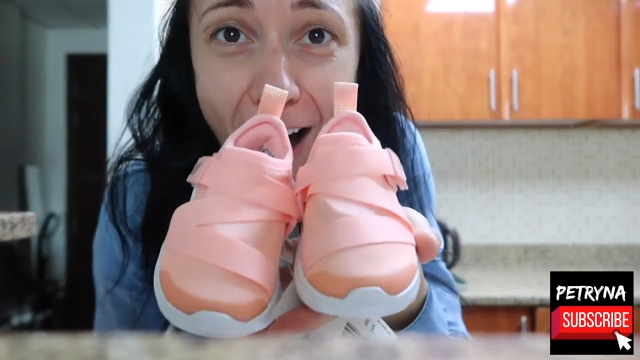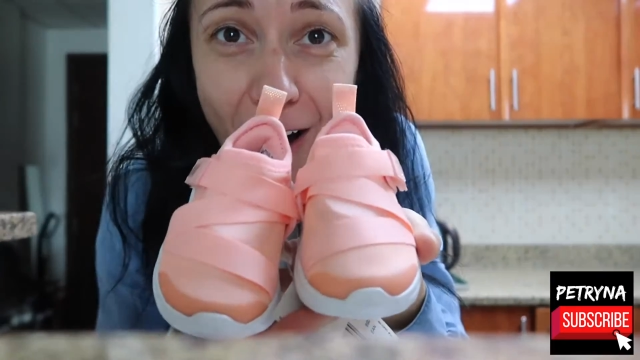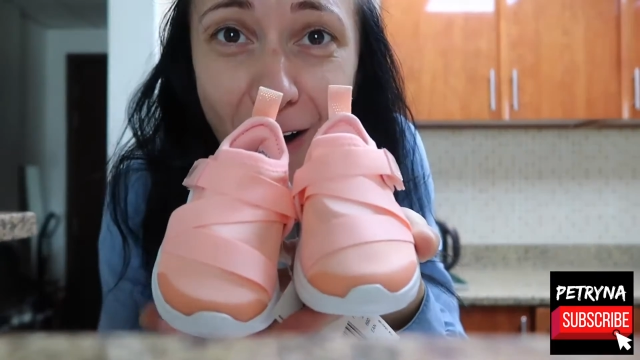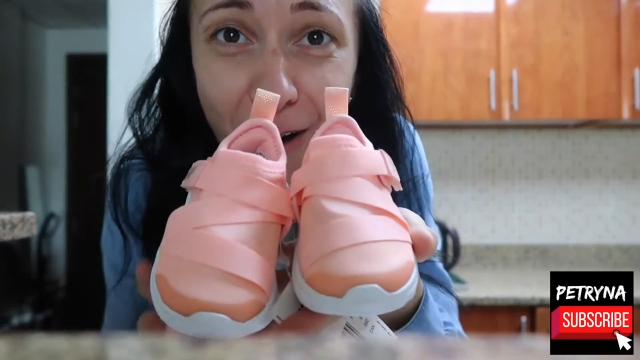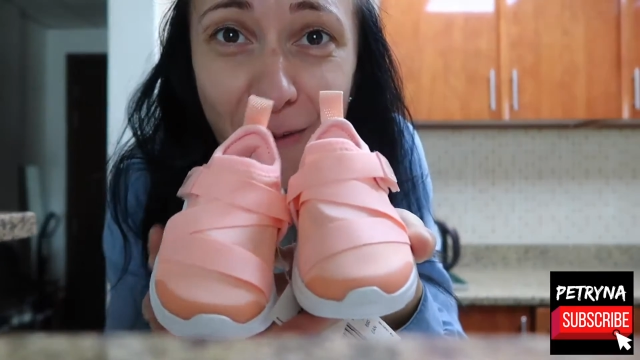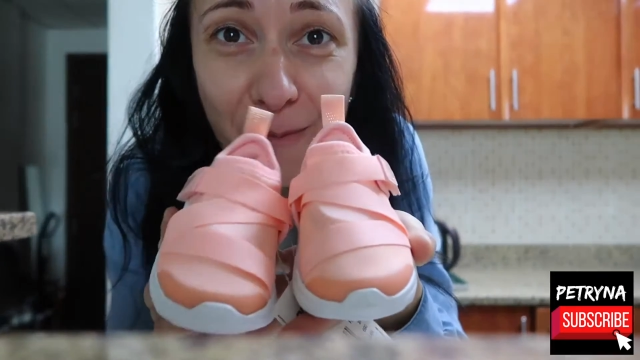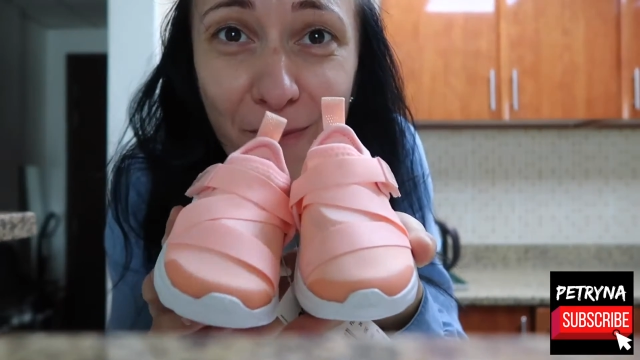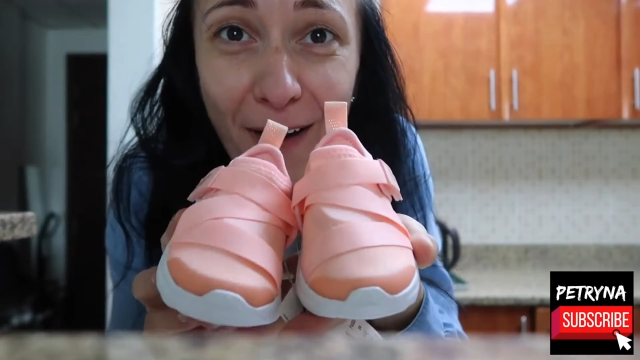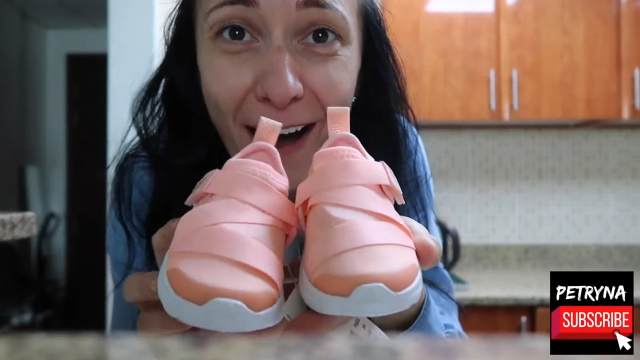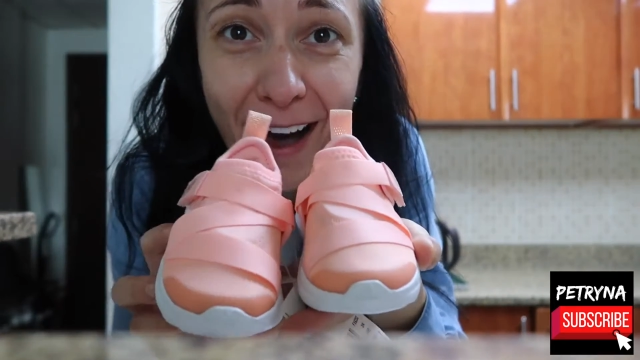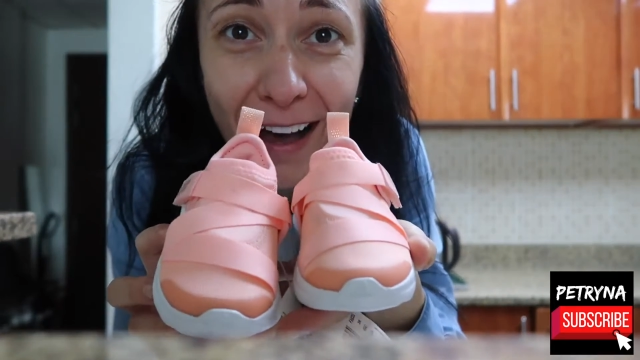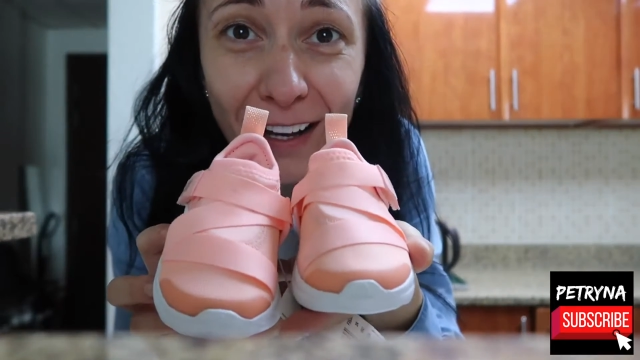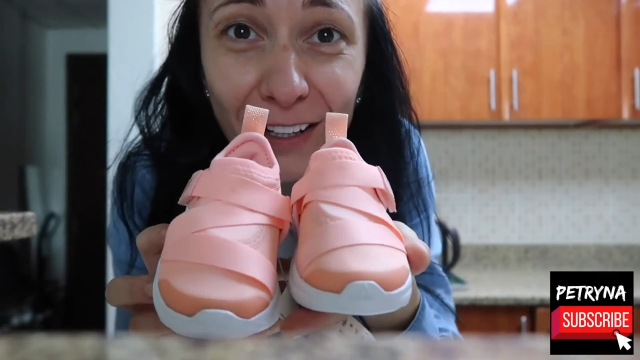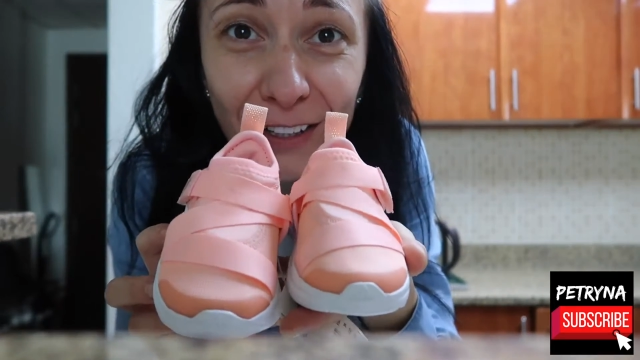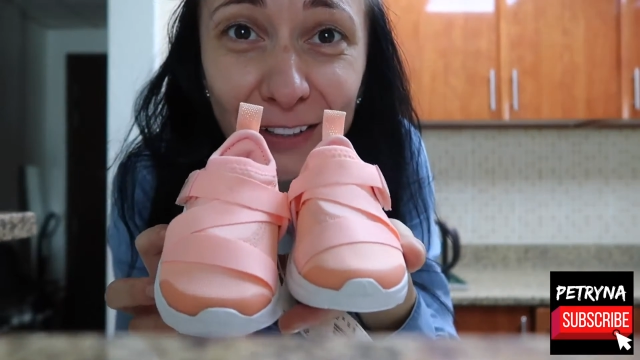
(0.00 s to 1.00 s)
Oh
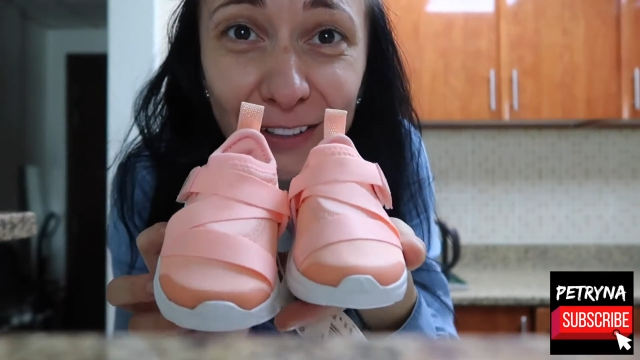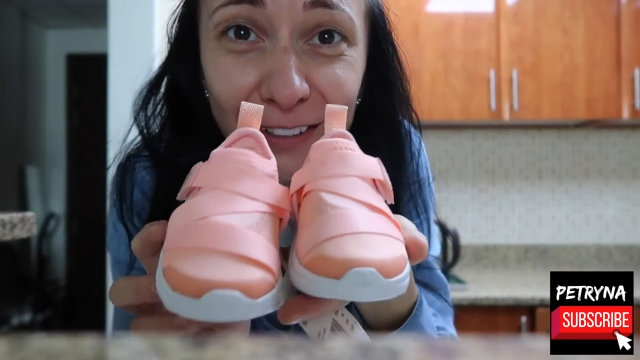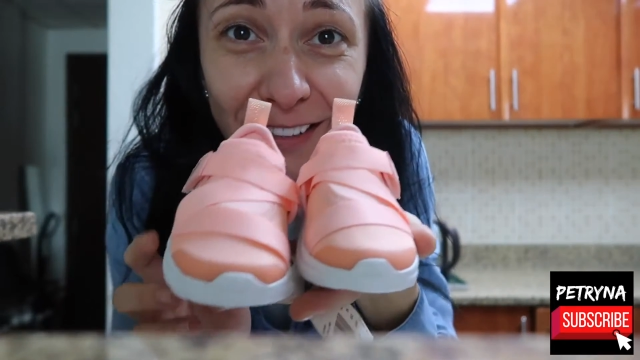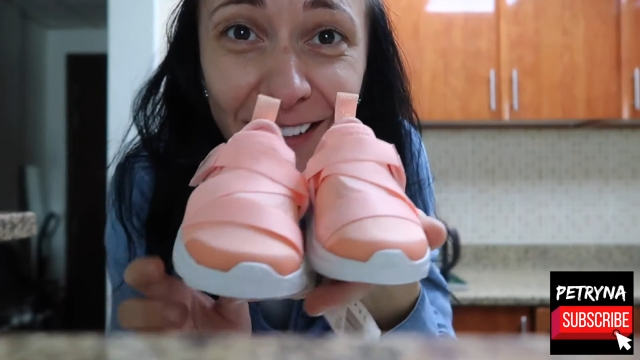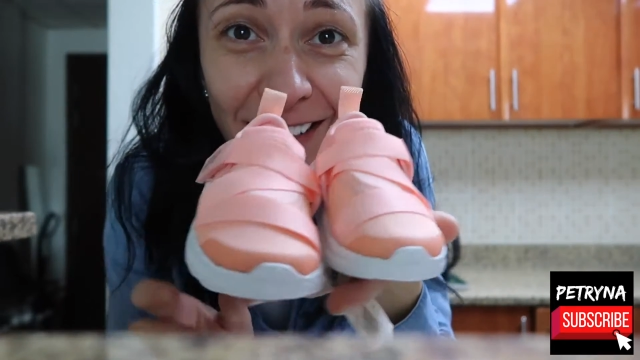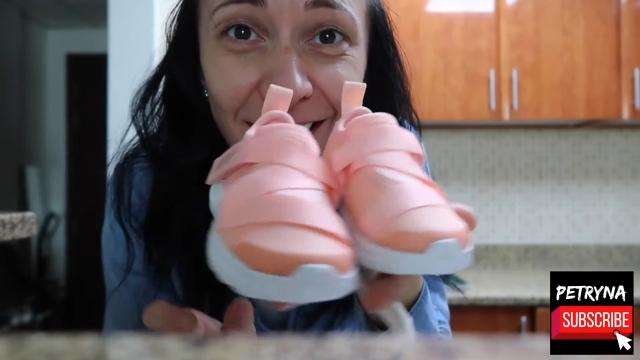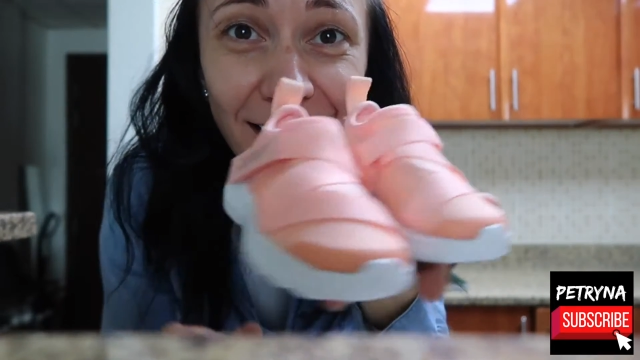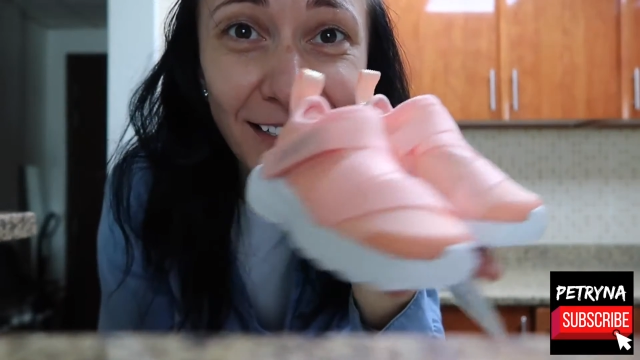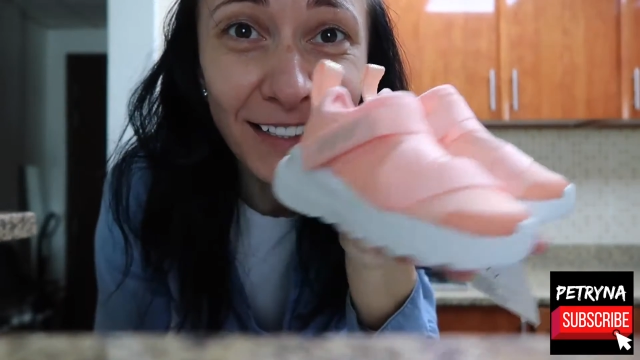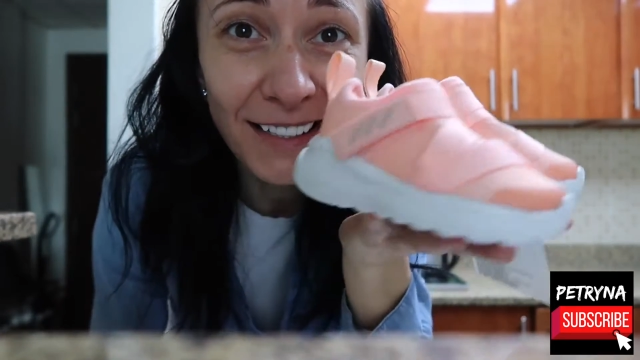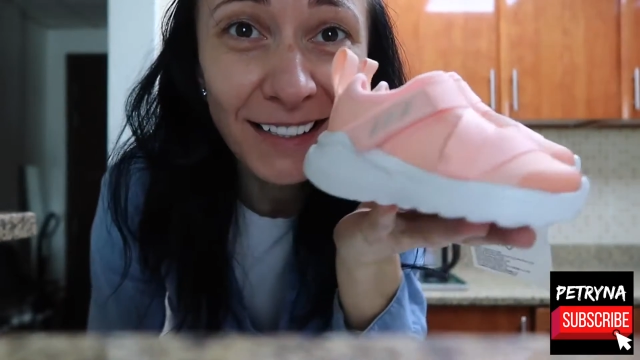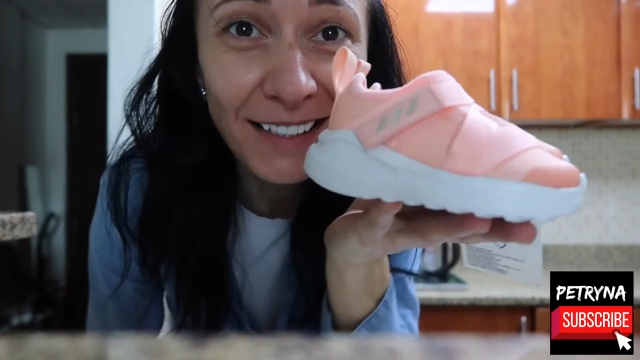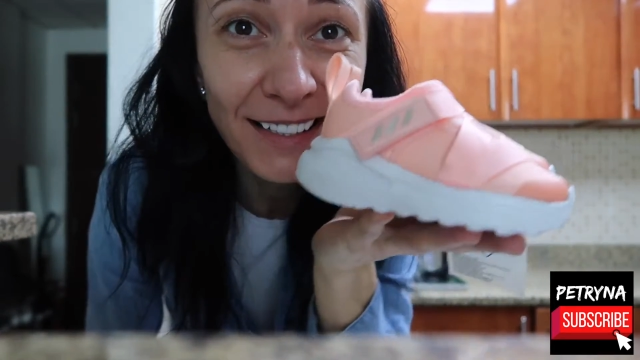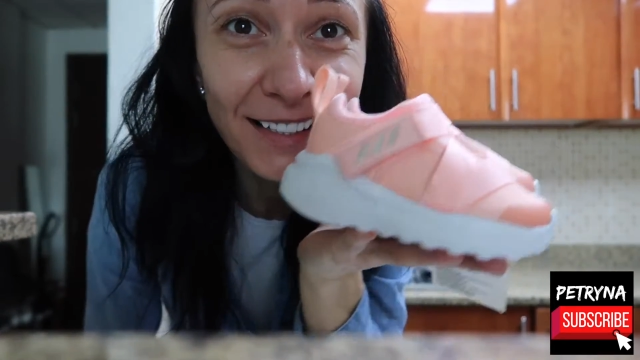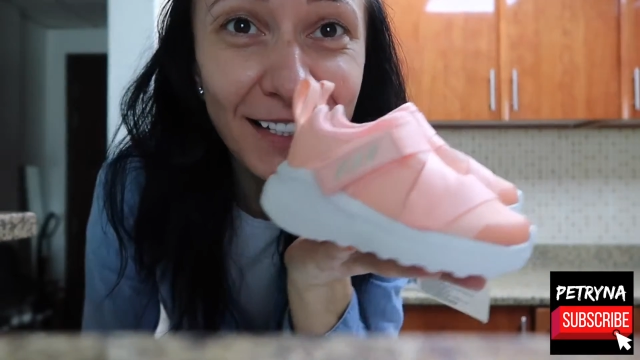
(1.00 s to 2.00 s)
my
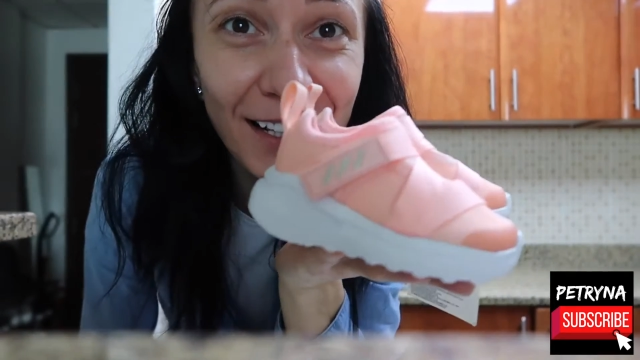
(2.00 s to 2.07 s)
goodness,